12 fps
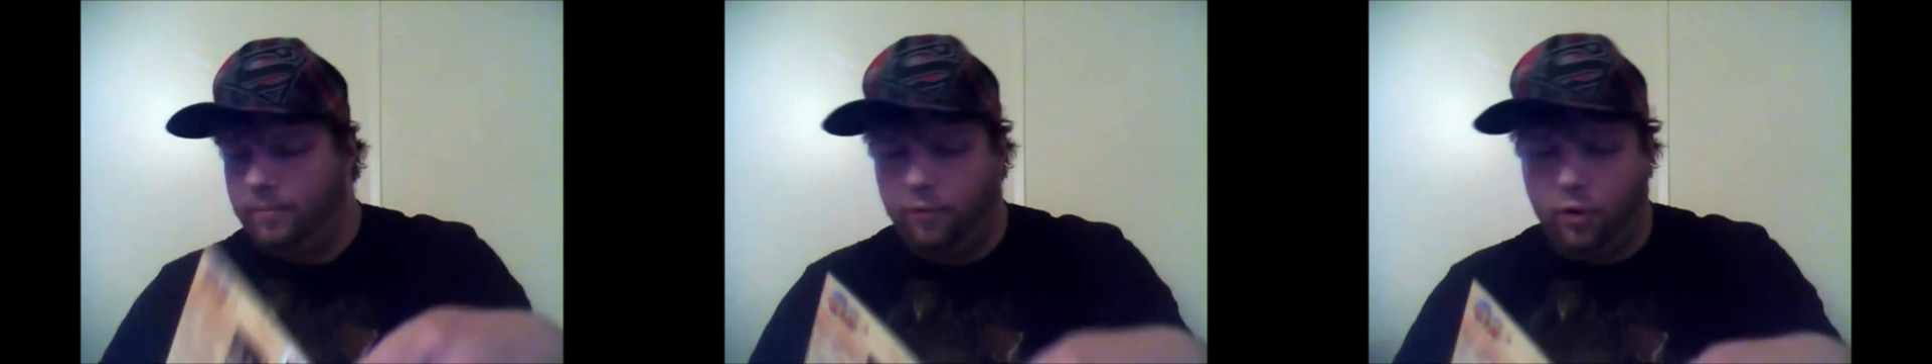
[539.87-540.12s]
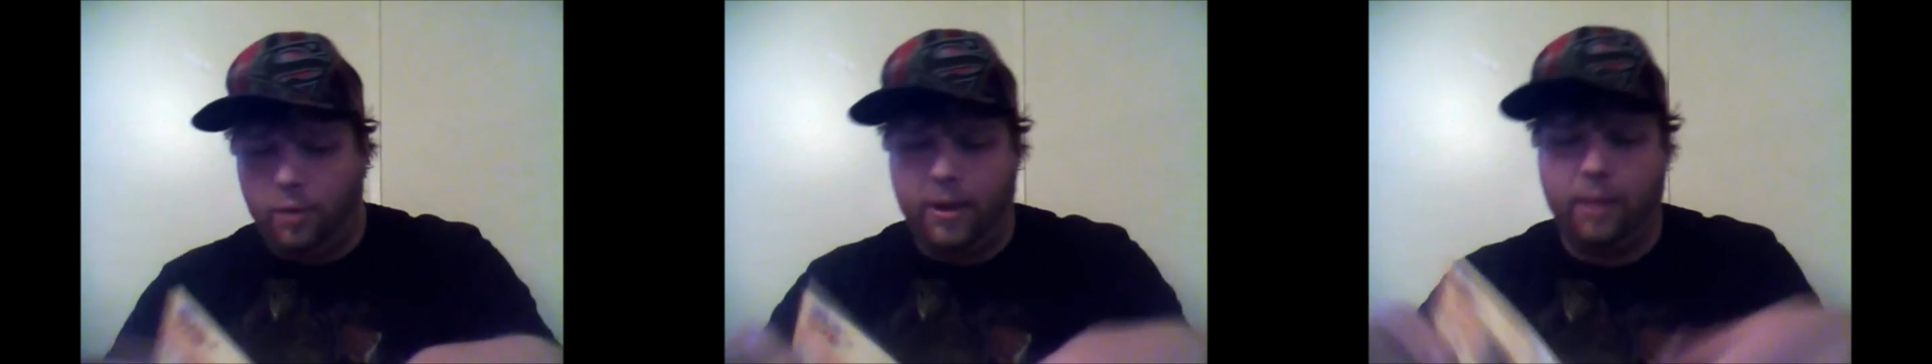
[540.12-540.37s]

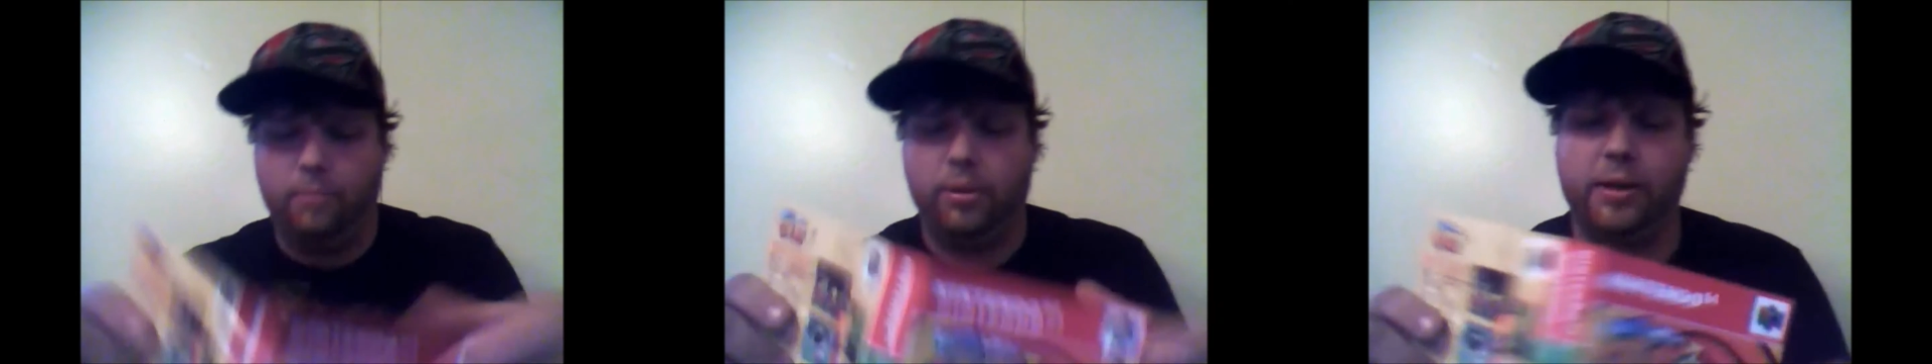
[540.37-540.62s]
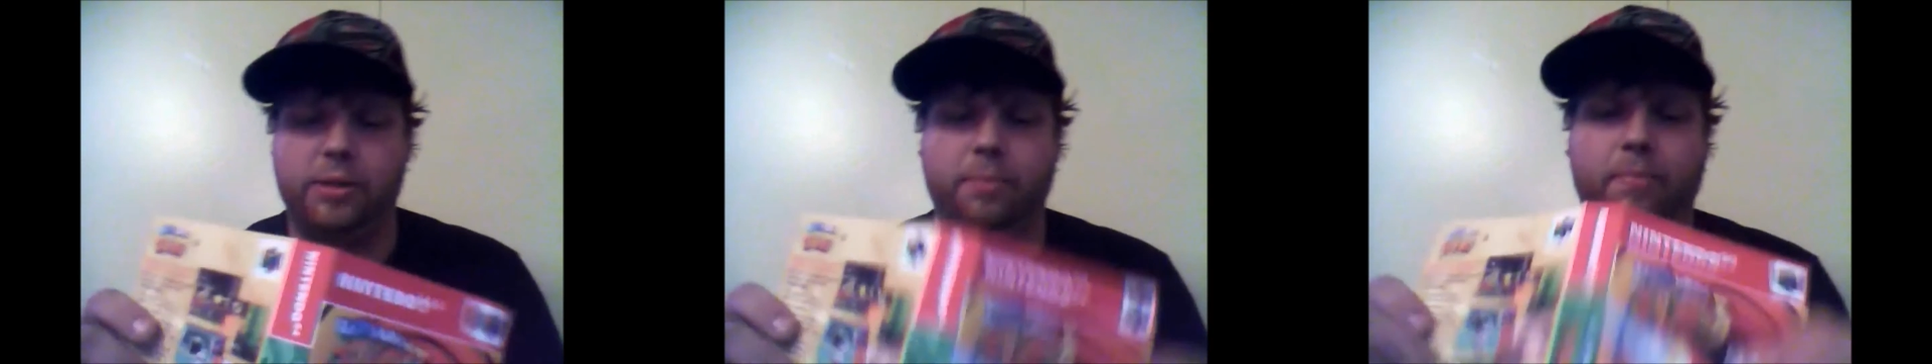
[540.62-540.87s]
40-pound
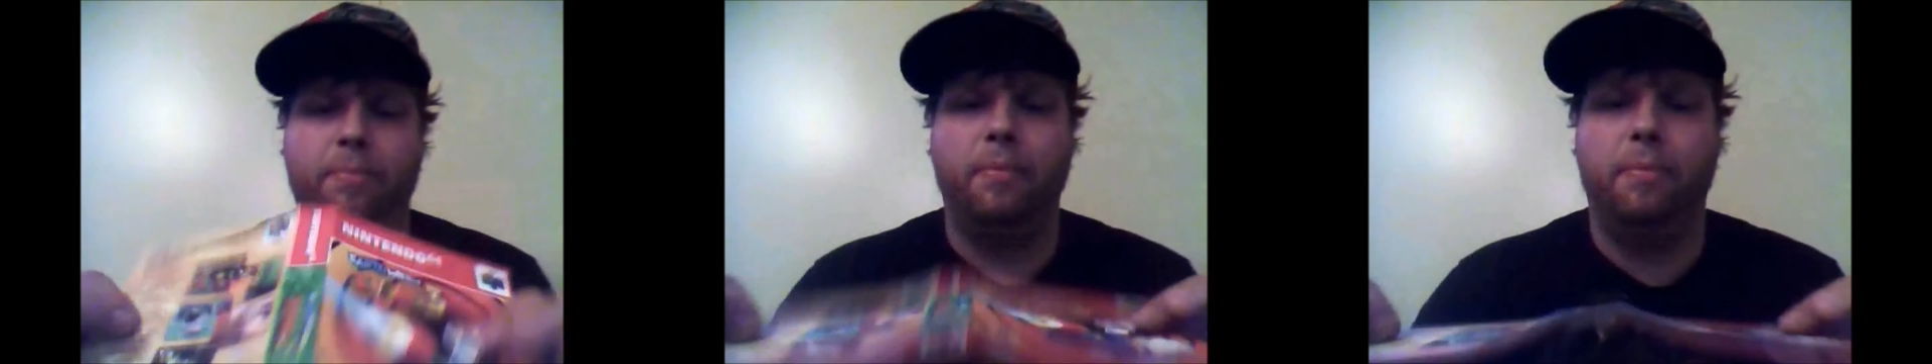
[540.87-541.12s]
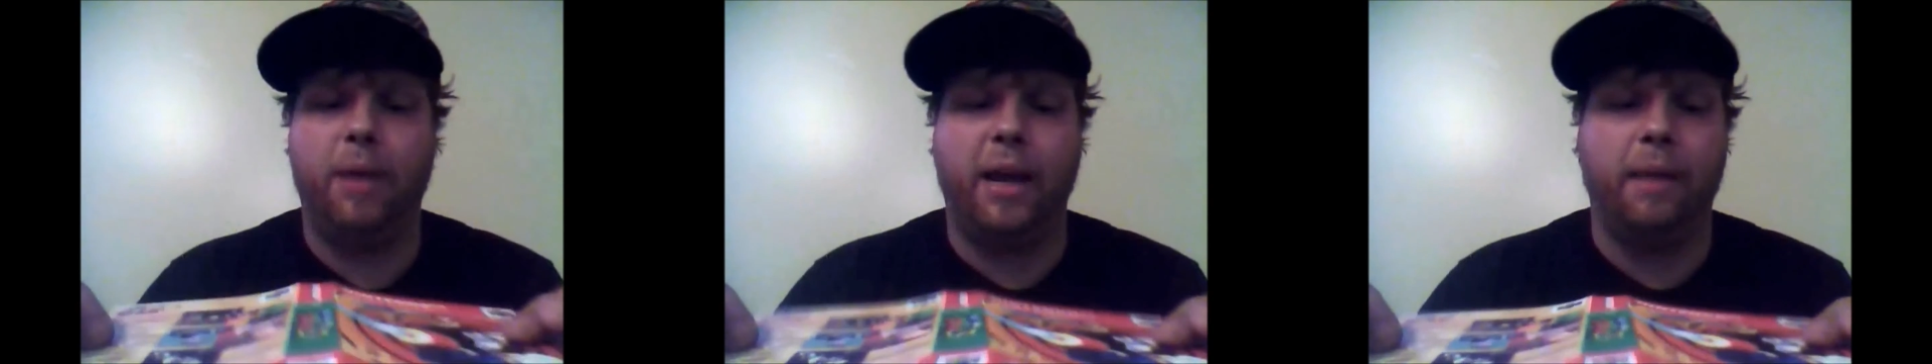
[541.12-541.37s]
plus
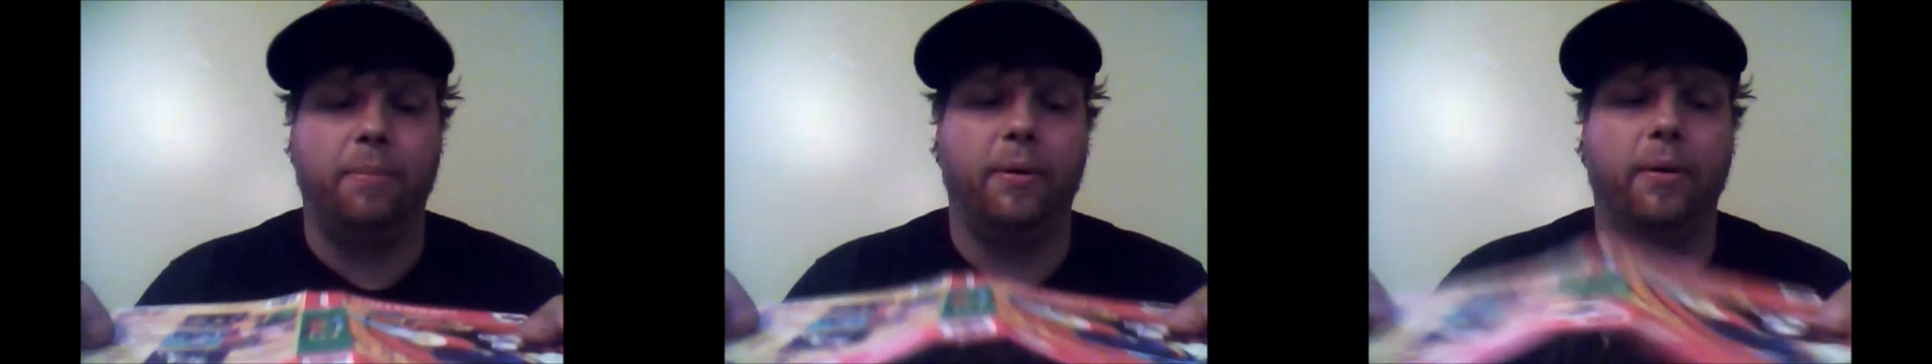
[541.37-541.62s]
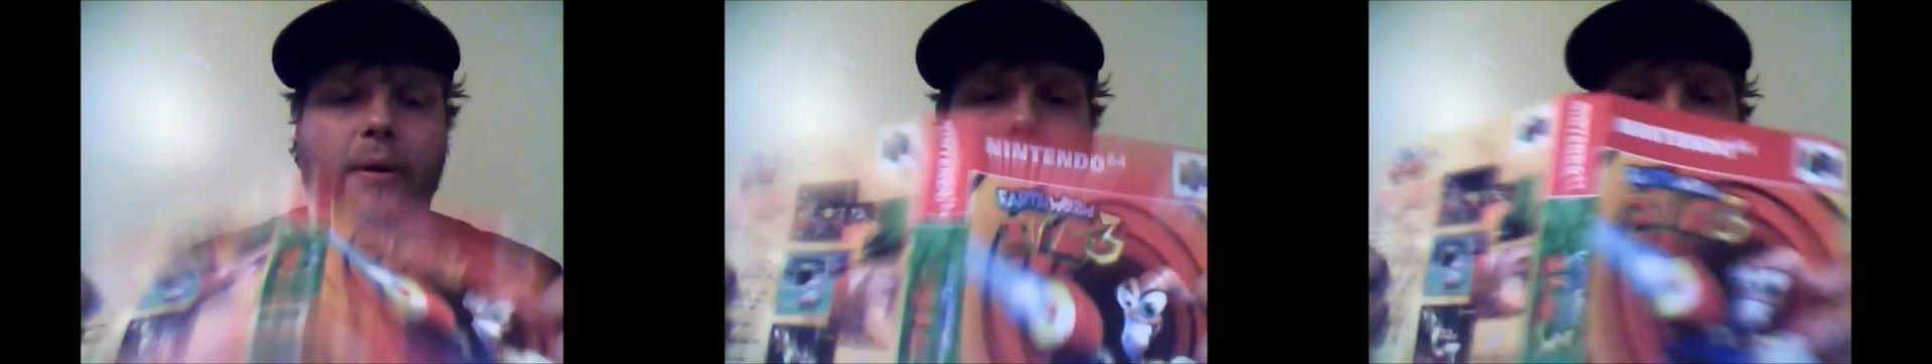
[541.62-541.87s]

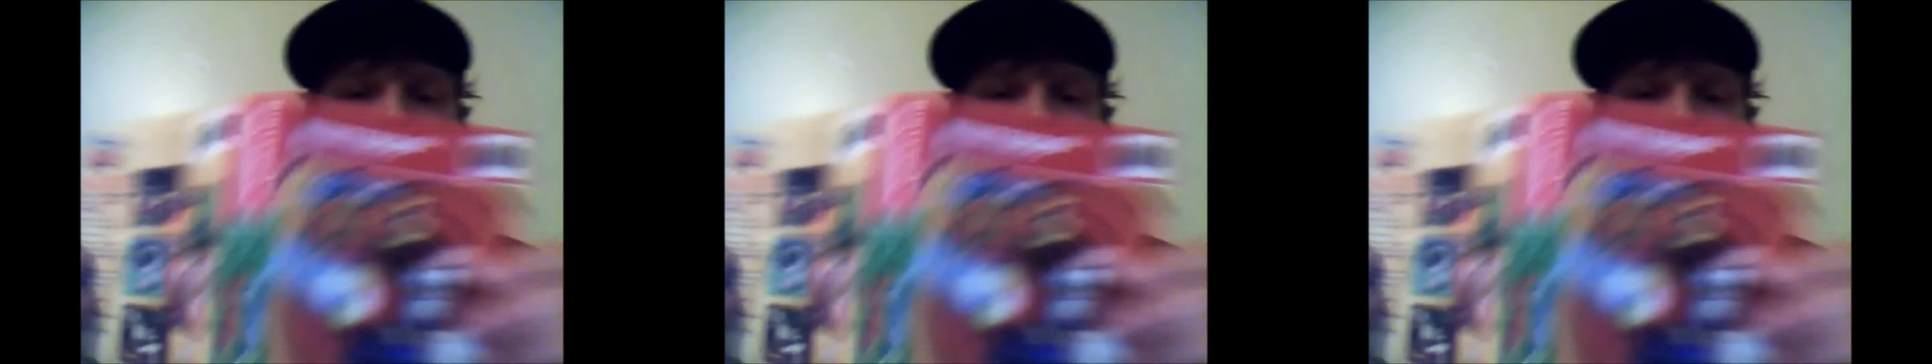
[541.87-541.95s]
paper.